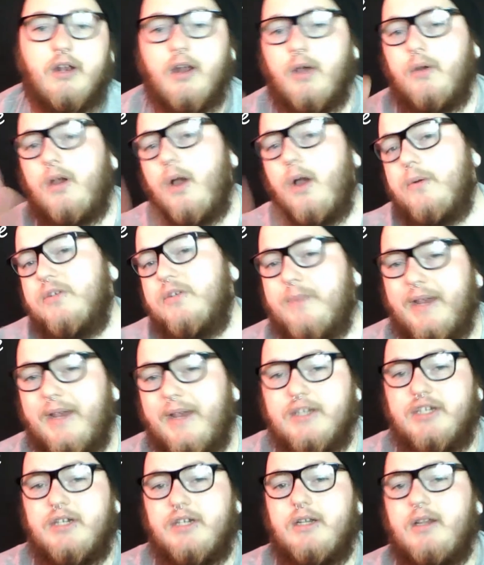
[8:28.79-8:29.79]
You know, go and
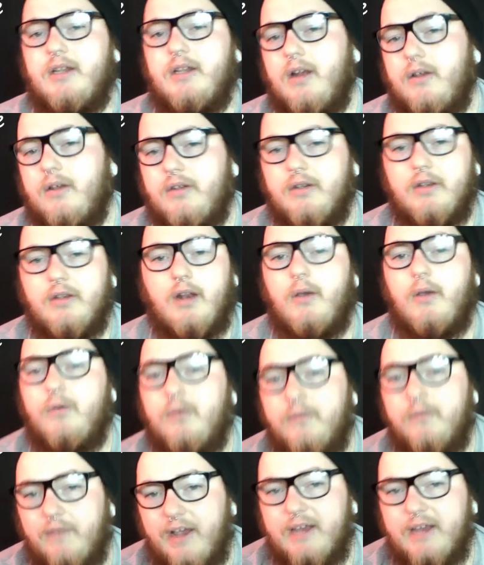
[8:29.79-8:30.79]
speak to your
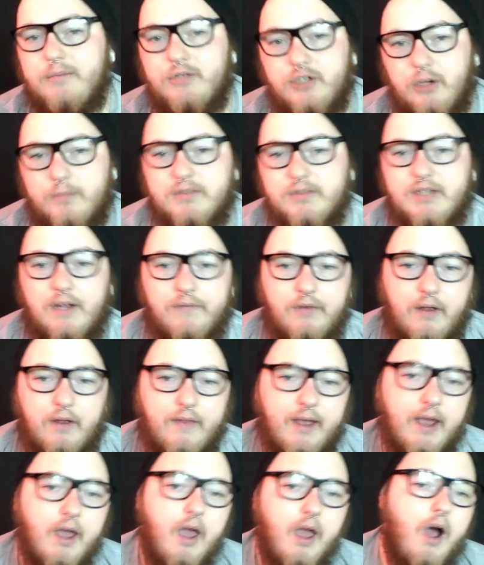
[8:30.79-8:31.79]
local vape shop,
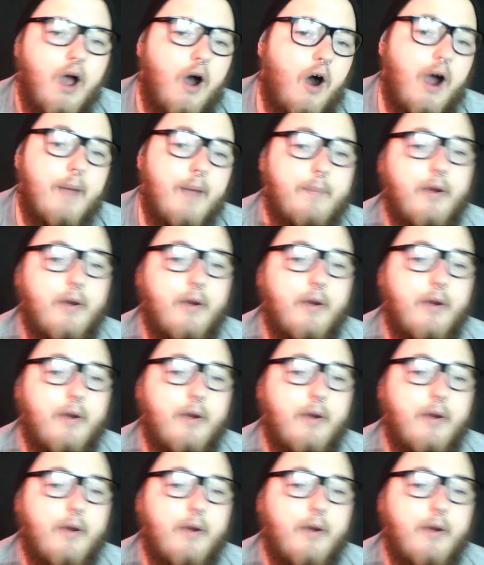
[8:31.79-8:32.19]
stuff like that.